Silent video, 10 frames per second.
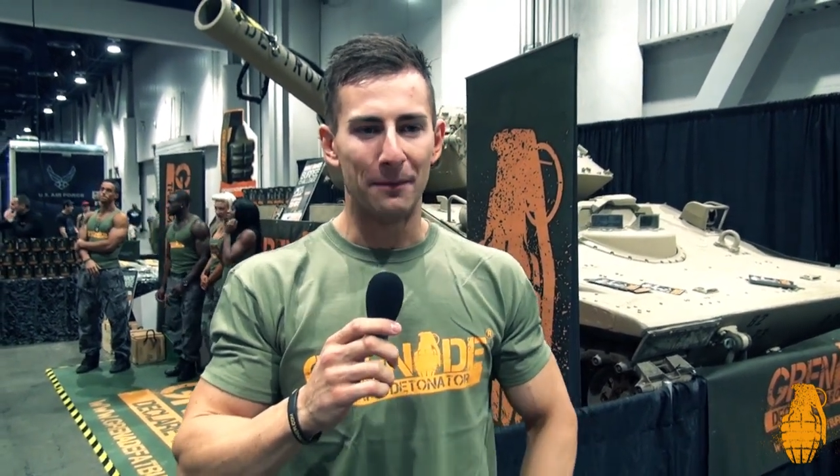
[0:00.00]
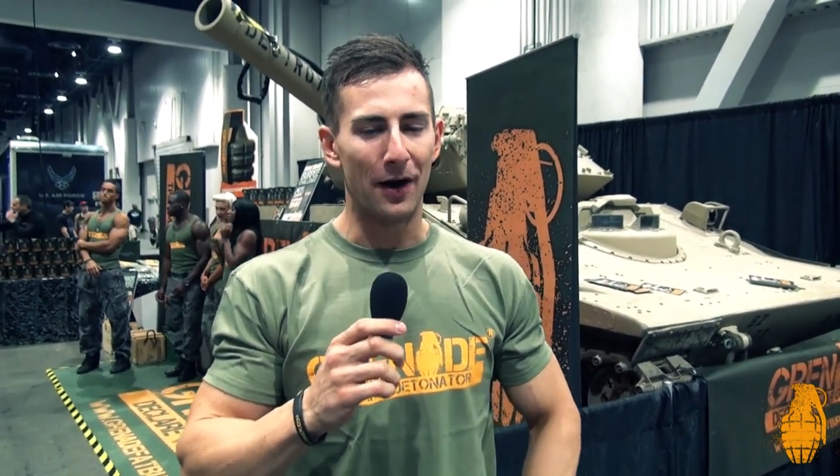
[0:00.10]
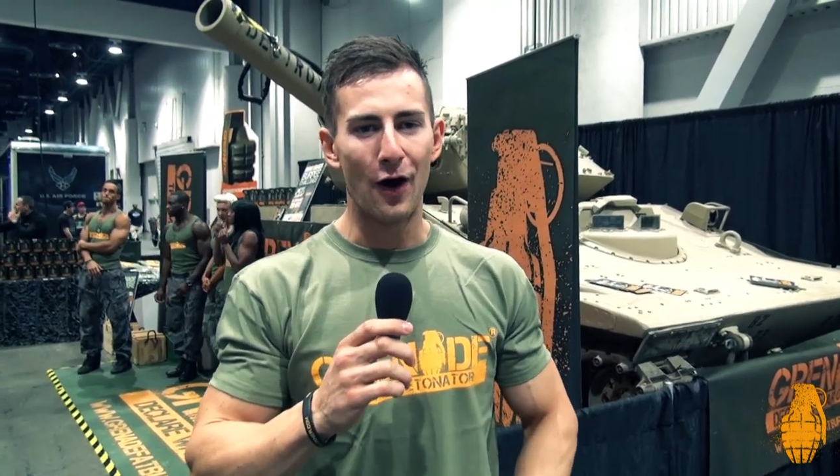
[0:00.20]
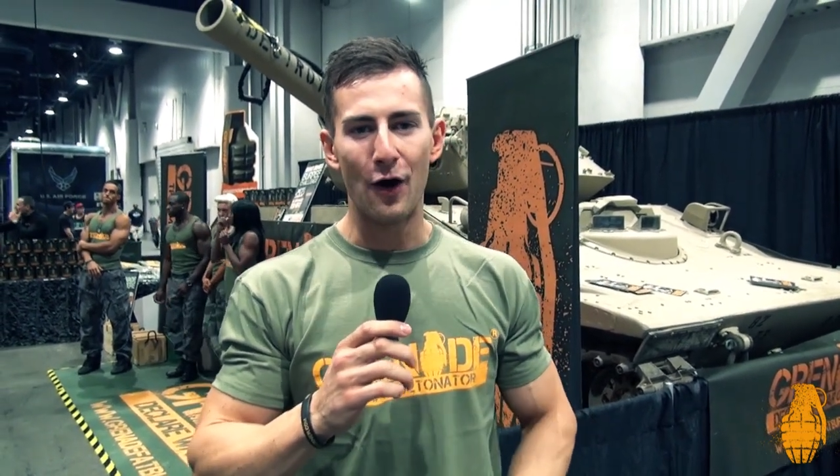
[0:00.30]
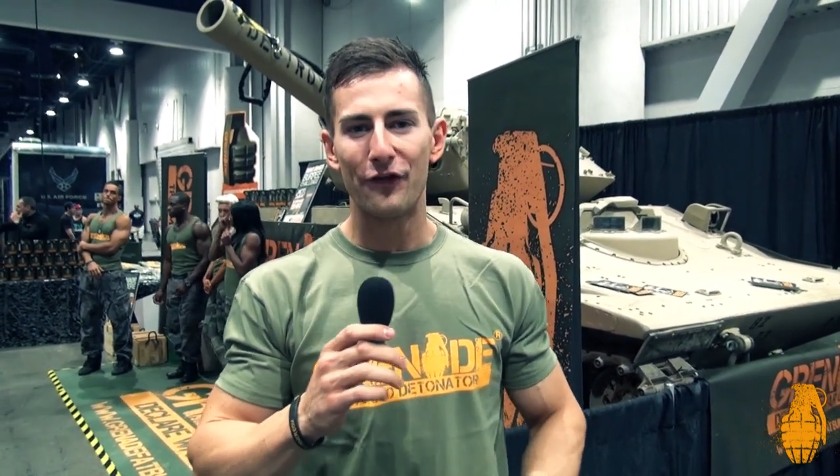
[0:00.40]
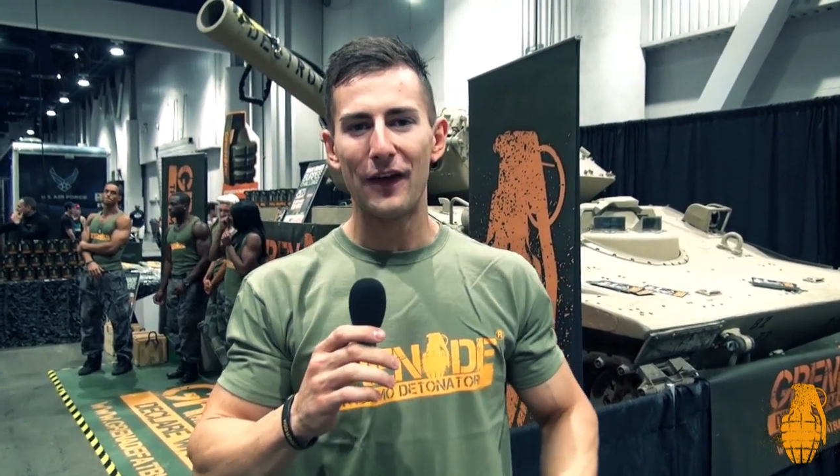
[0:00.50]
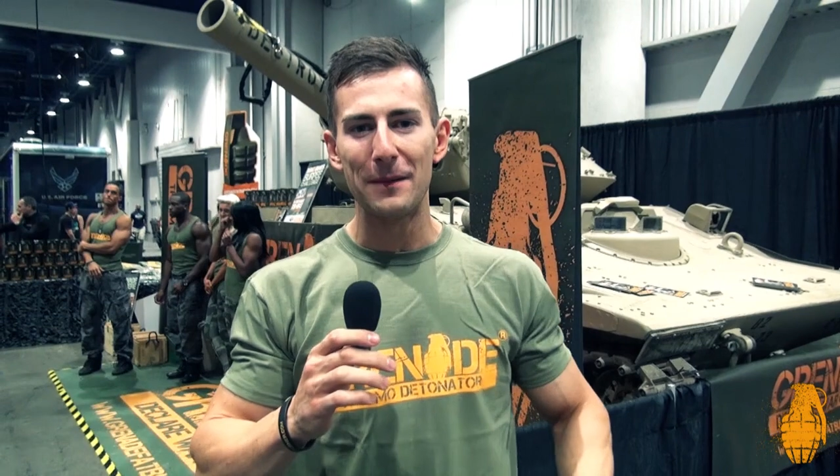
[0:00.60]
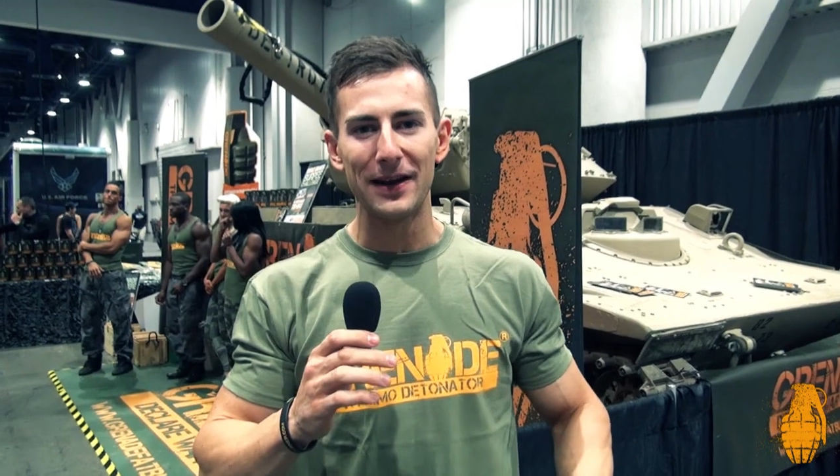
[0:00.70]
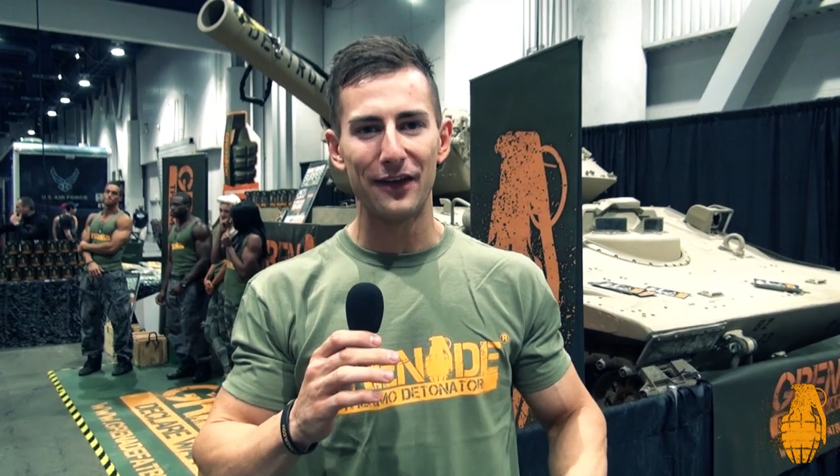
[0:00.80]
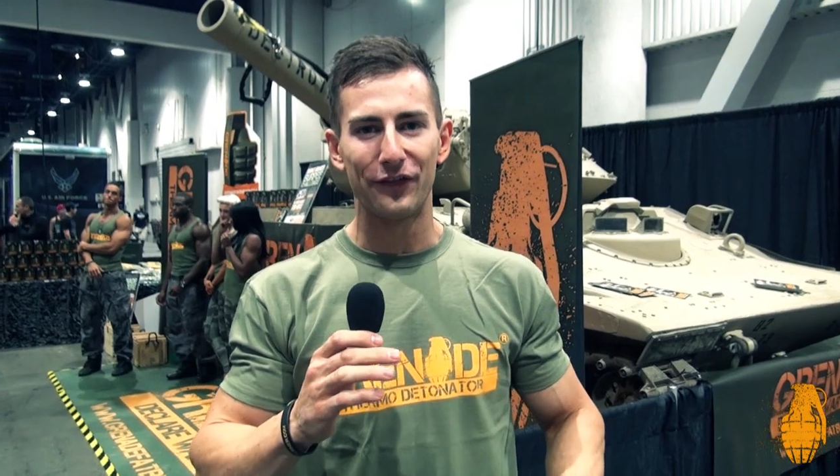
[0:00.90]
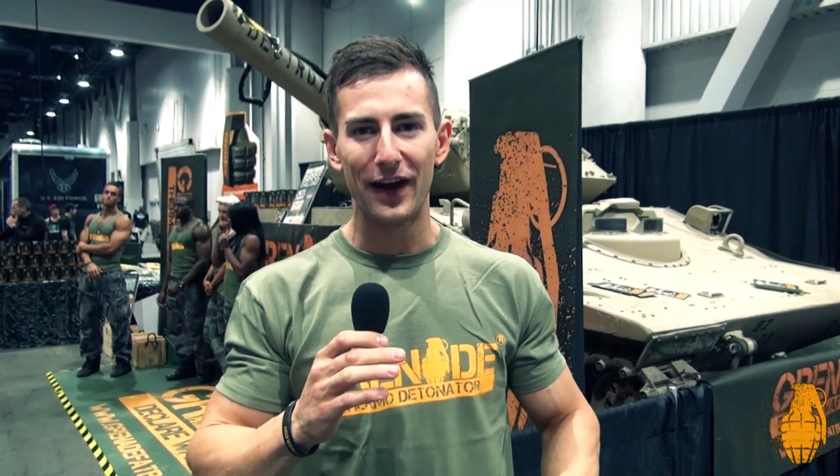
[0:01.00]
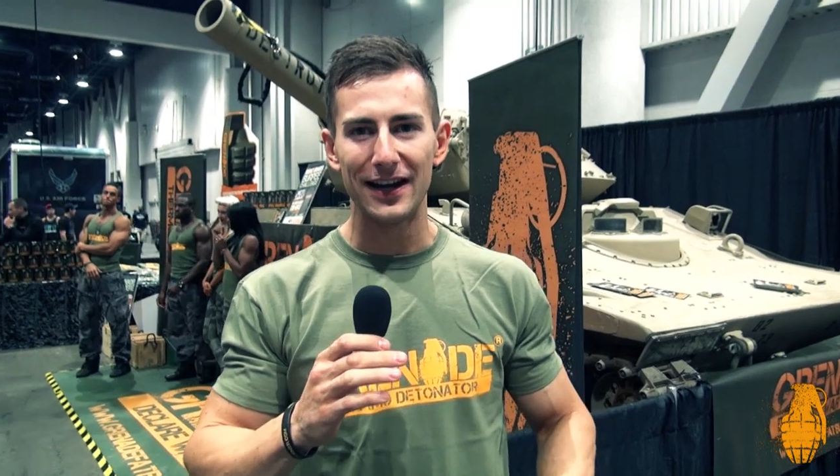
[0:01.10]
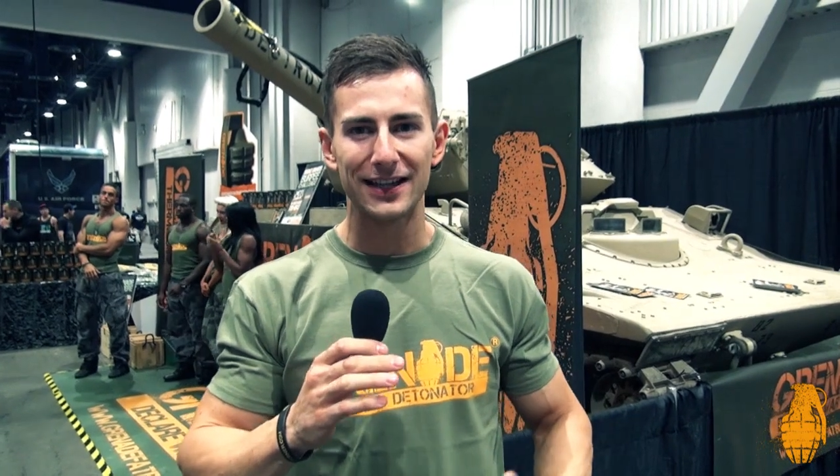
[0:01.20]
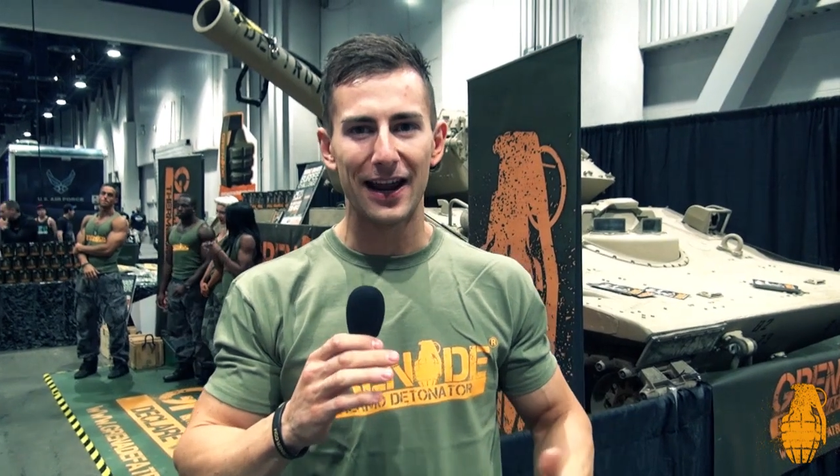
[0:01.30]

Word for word: my whole family and friends,